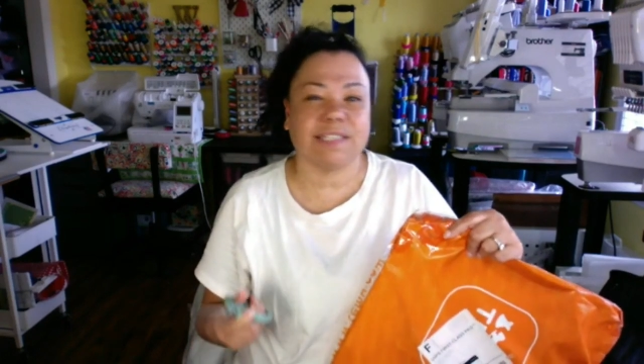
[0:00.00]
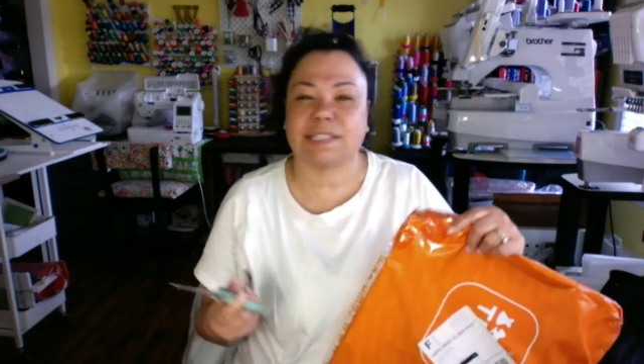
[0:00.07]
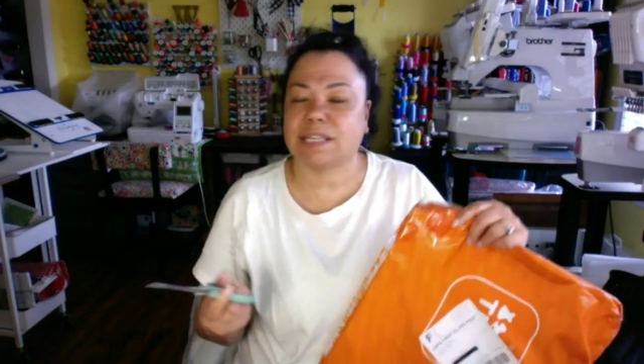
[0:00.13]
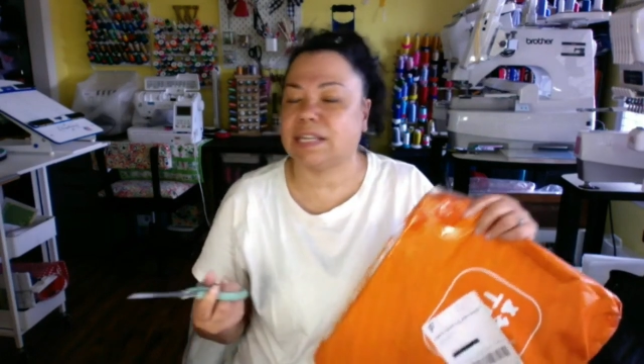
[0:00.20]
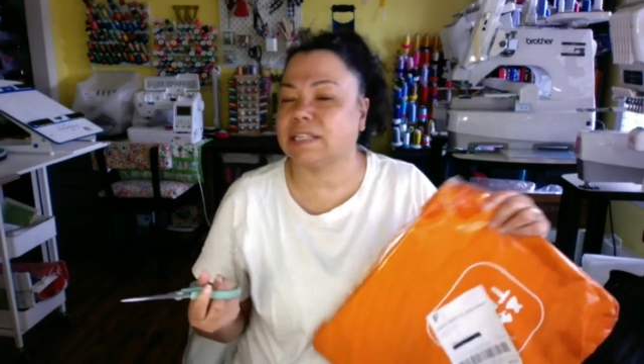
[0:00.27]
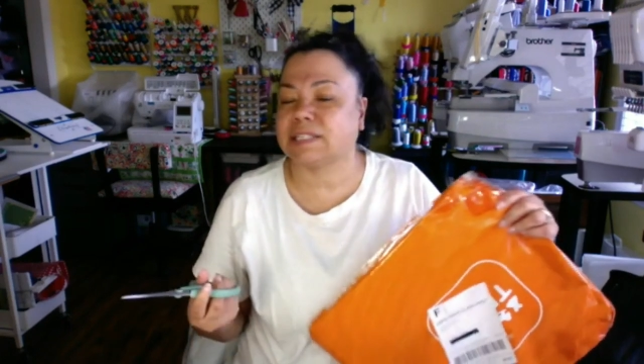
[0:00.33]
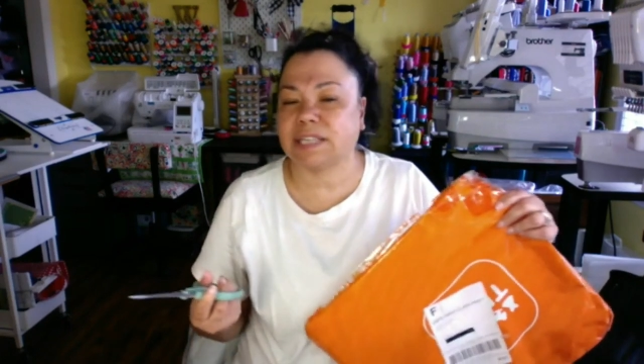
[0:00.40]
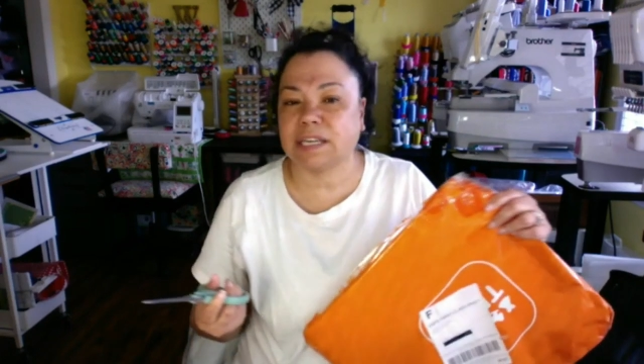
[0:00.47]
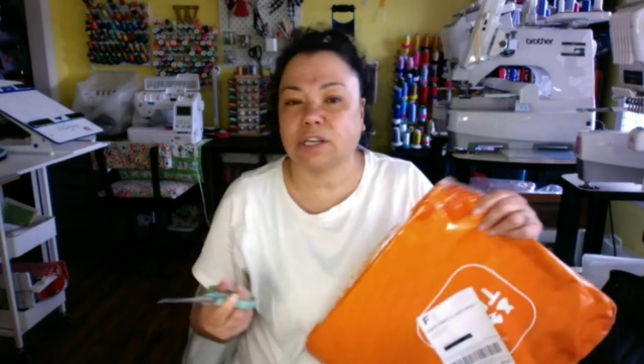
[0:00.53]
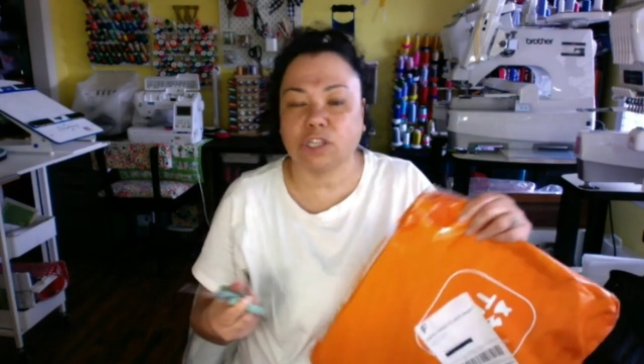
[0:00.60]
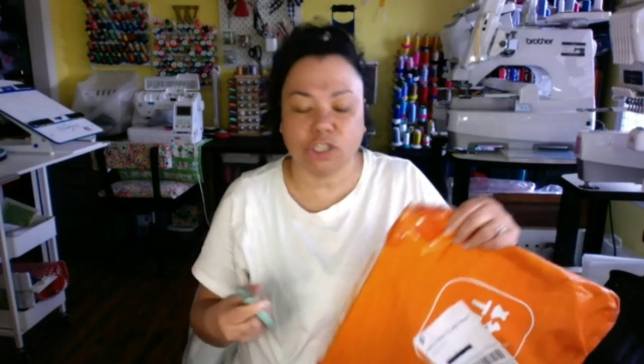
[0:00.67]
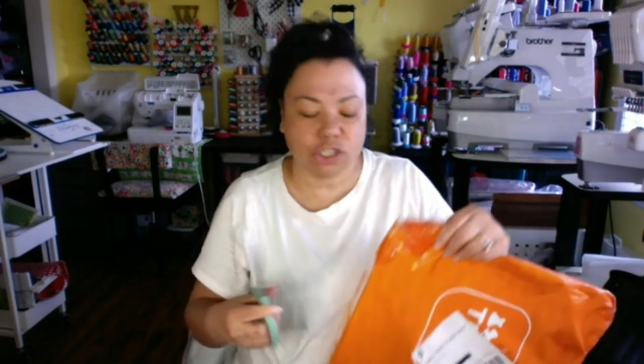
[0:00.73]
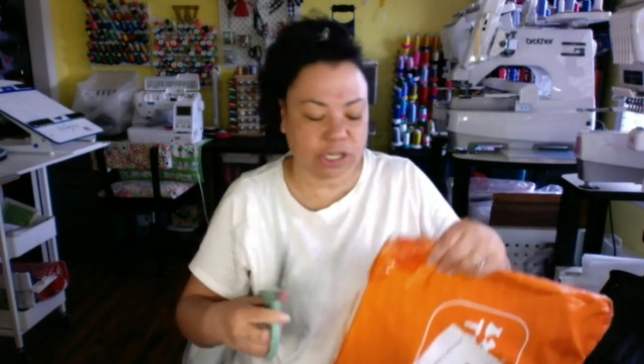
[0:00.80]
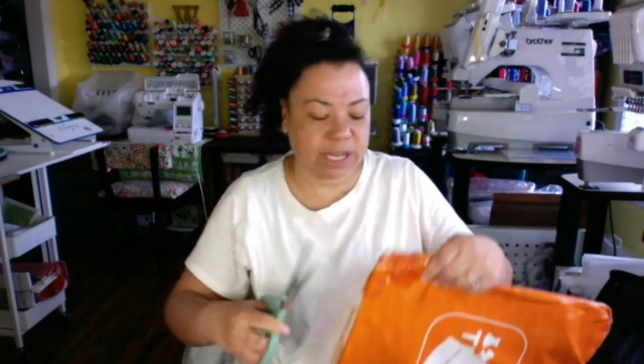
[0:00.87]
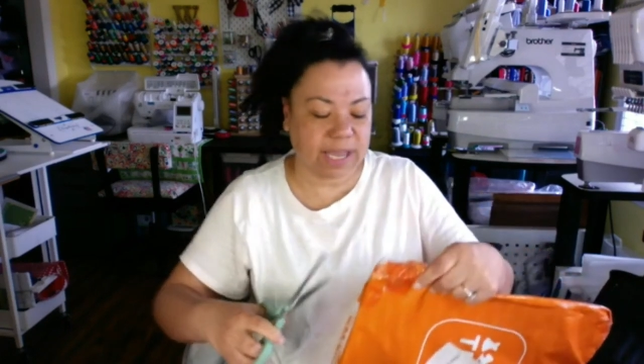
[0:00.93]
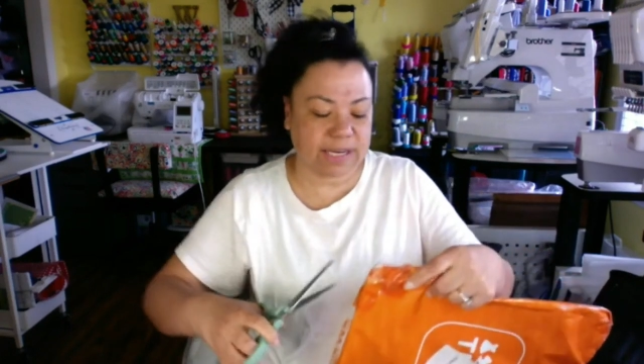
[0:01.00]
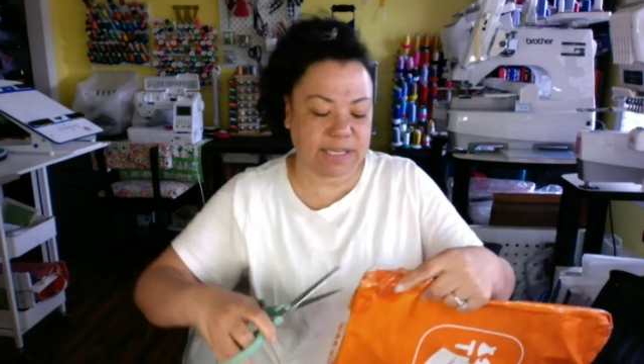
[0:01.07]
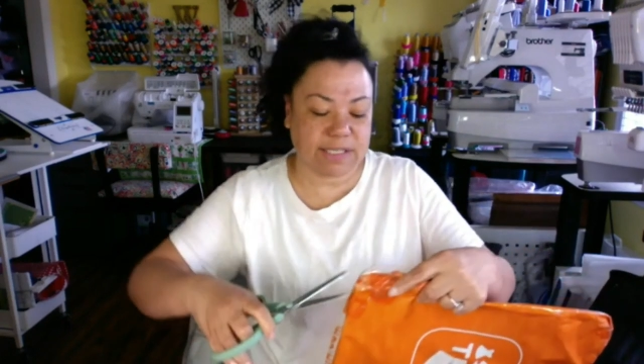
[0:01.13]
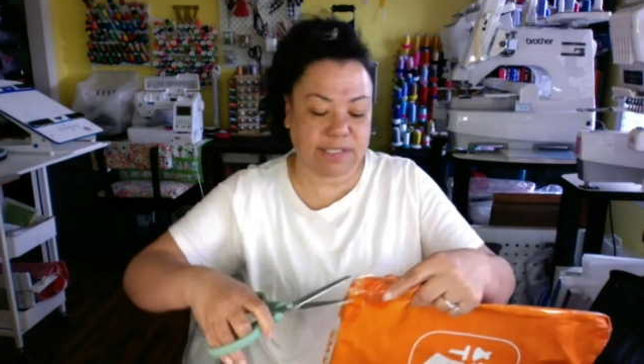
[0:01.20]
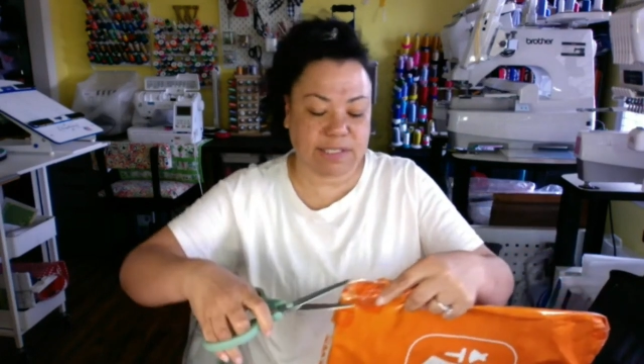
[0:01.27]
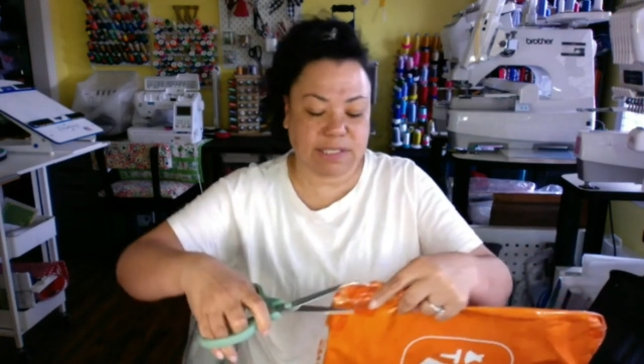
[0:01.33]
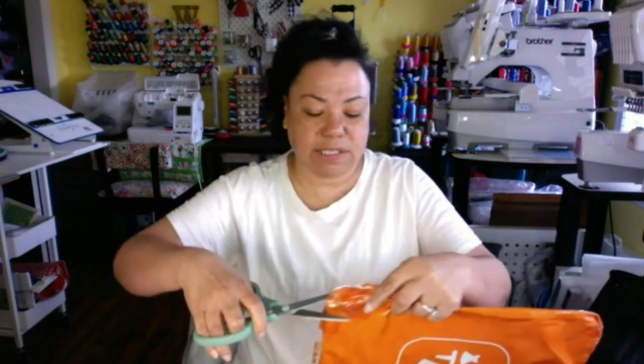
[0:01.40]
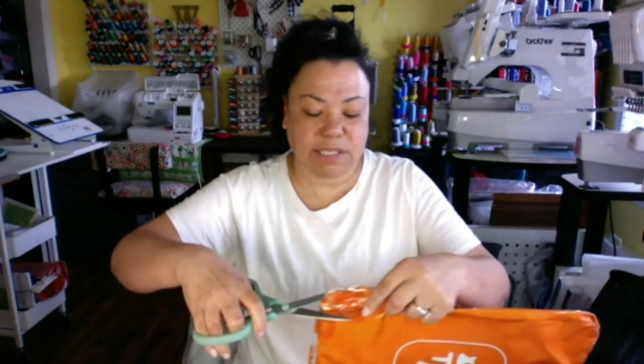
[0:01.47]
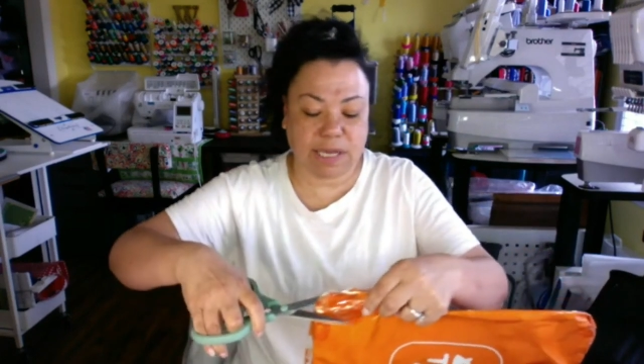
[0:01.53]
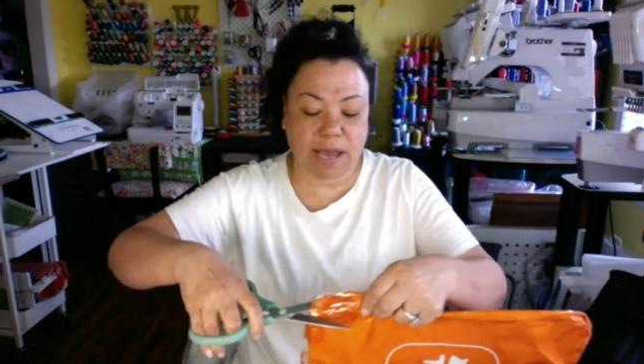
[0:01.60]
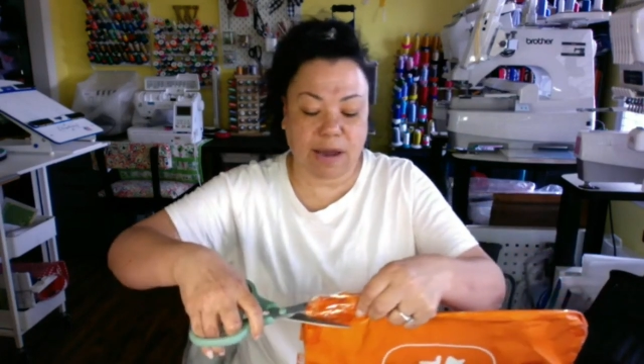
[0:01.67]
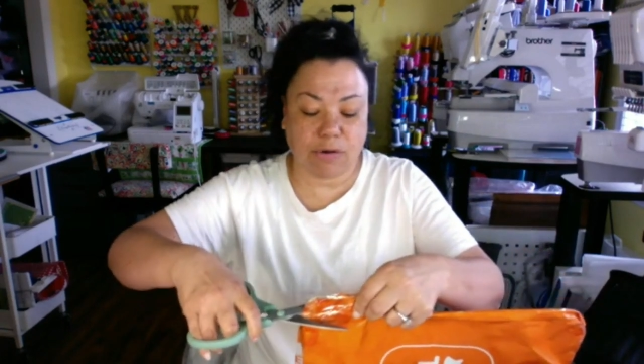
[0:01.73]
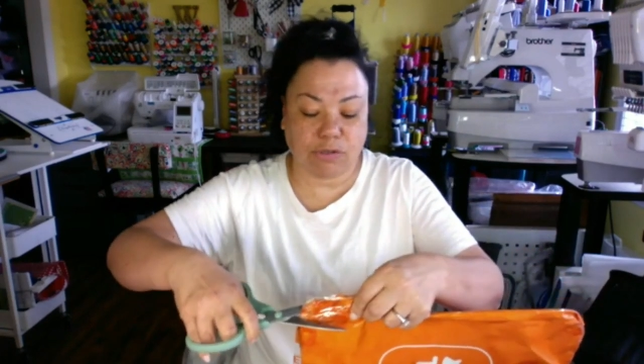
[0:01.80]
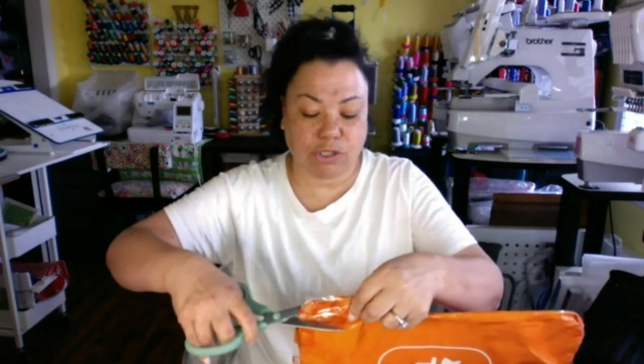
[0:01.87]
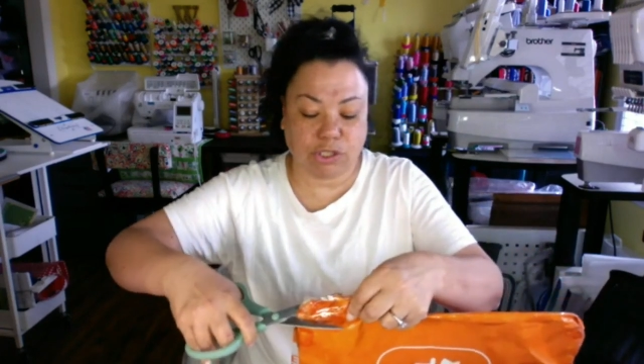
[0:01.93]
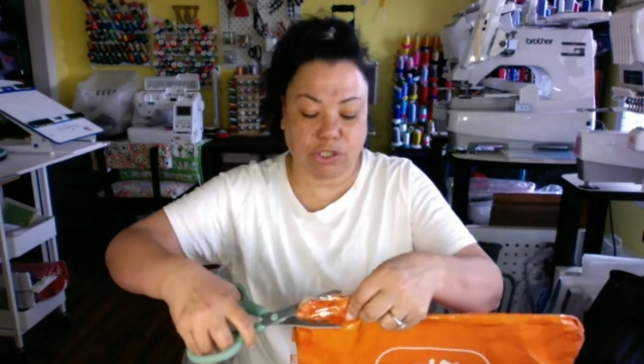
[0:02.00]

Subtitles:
and let's take a look at it and see how